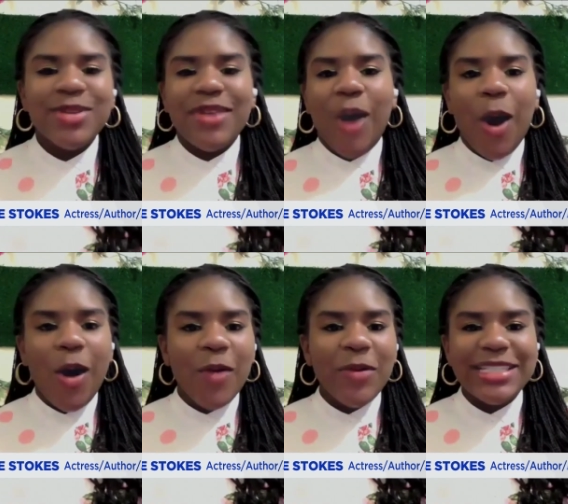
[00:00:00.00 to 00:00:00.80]
so I've
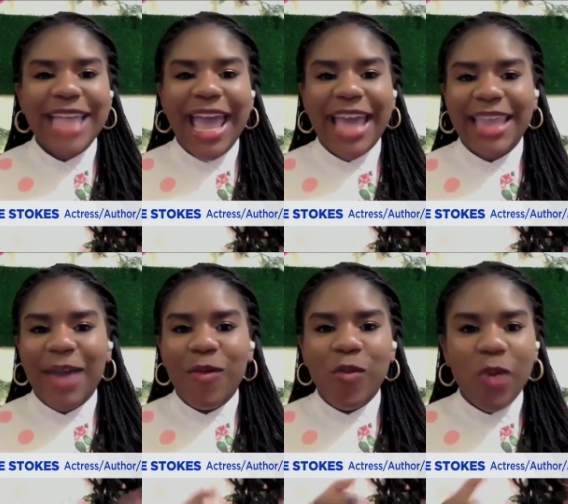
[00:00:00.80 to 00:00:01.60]
always had
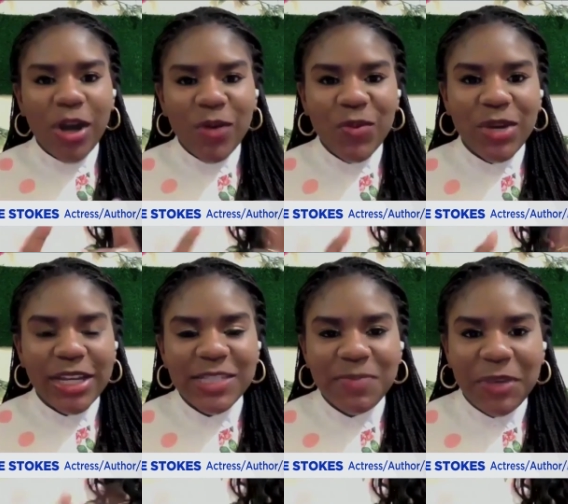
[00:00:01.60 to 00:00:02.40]
that one-on-one
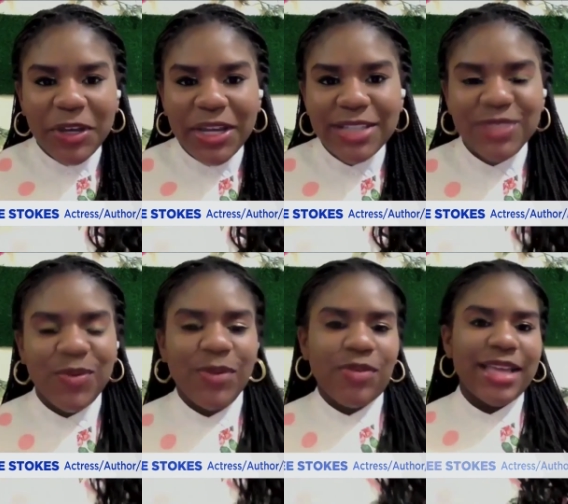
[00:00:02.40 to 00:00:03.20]
experience,
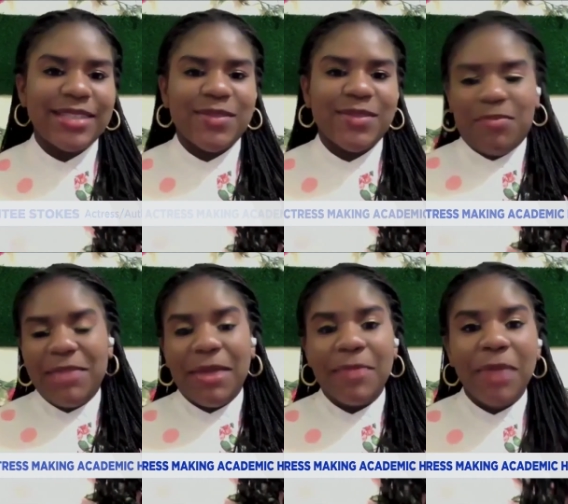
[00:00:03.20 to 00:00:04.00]
whether that's
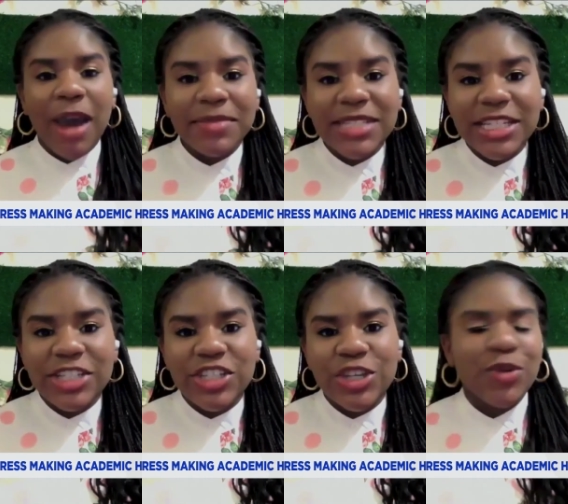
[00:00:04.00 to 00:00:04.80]
me and my mom
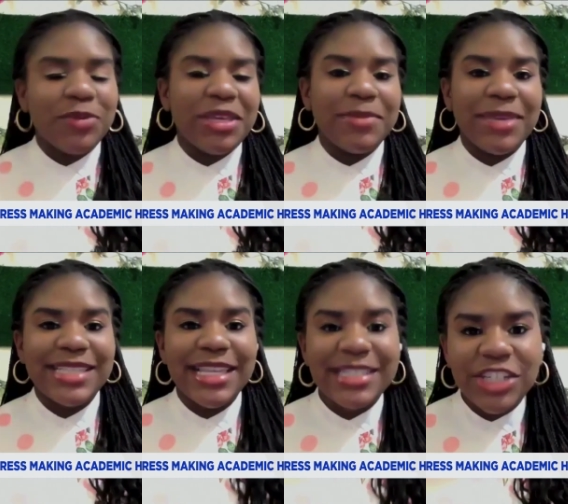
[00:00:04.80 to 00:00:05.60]
teaching or me and my
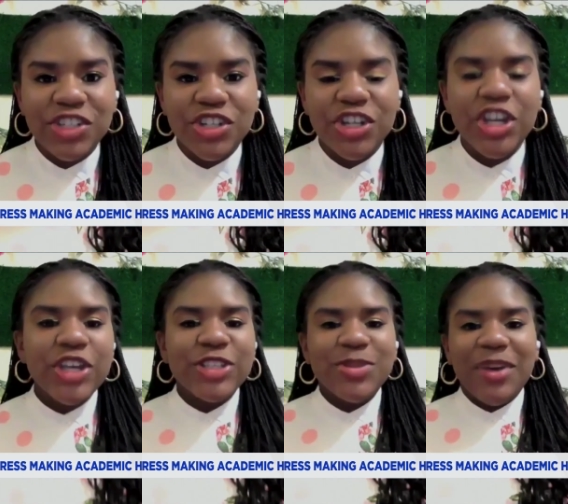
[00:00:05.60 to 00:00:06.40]
set teacher.
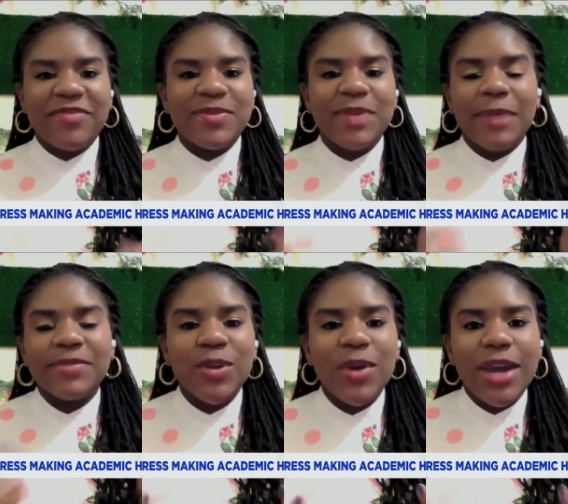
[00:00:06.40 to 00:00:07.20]
So i
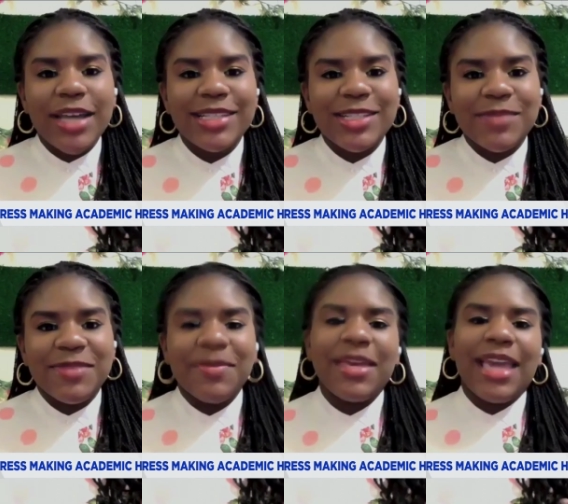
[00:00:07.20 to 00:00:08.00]
am so accustomed
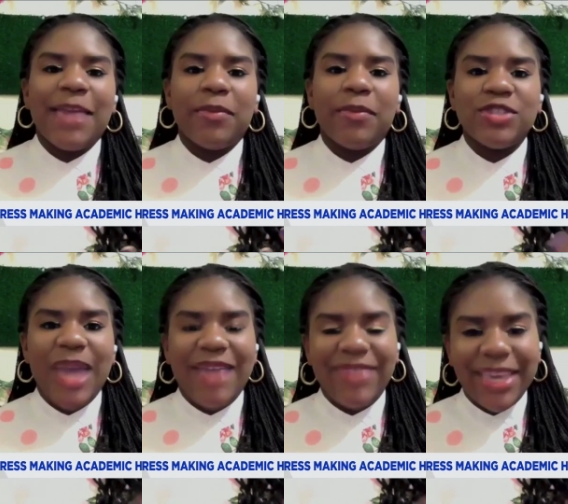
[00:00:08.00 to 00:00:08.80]
to being able
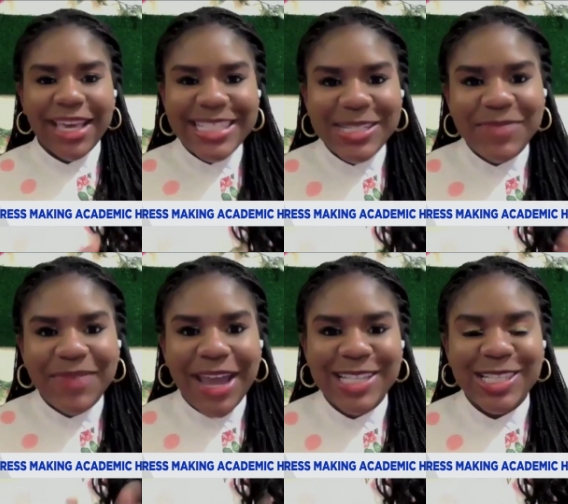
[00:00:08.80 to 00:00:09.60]
to have a
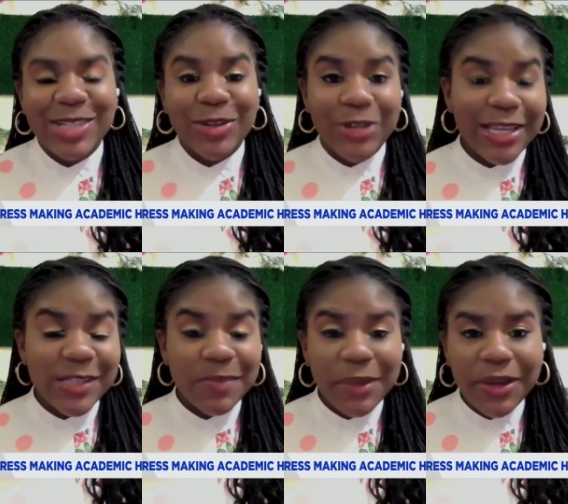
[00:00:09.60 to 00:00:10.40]
customized learning
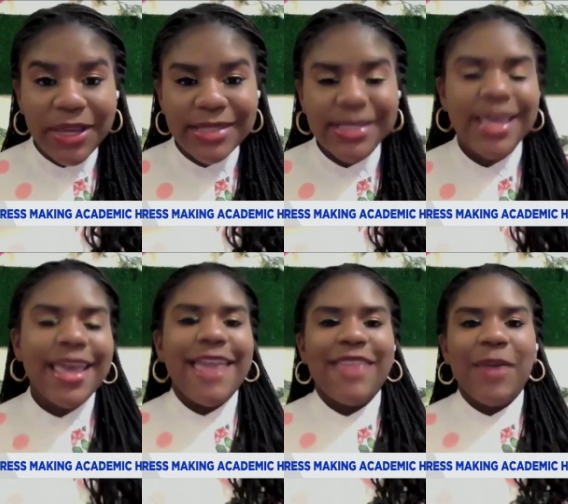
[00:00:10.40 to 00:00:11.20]
experience.
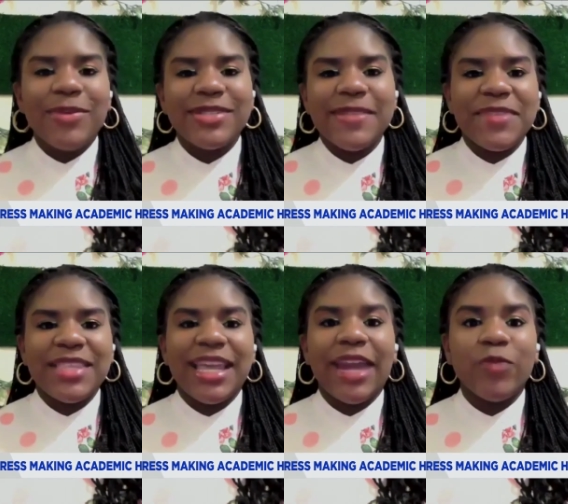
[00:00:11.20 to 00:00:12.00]
And that was
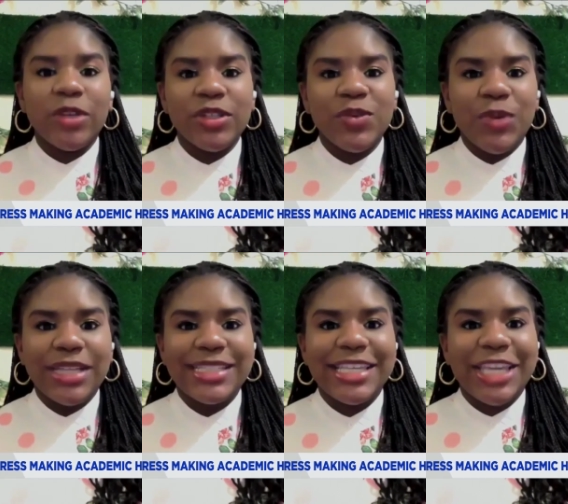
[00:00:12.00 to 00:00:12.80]
something that I really
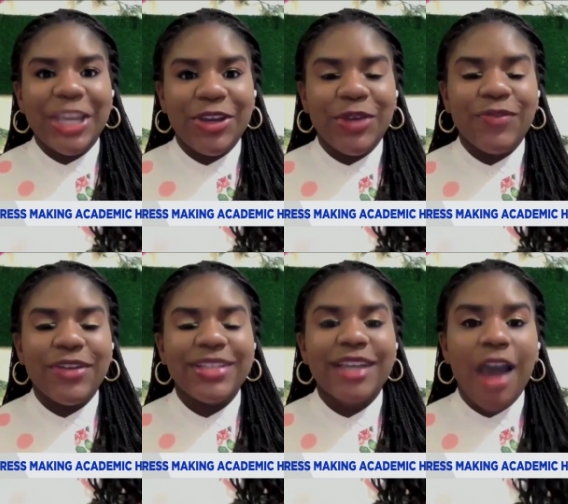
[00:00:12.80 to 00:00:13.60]
wanted to carry
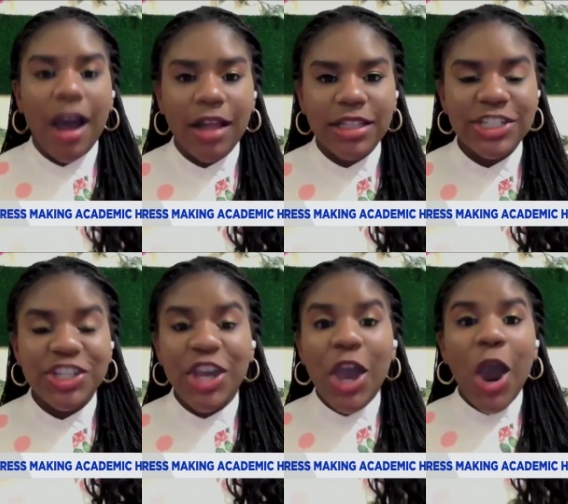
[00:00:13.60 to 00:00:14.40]
over into college.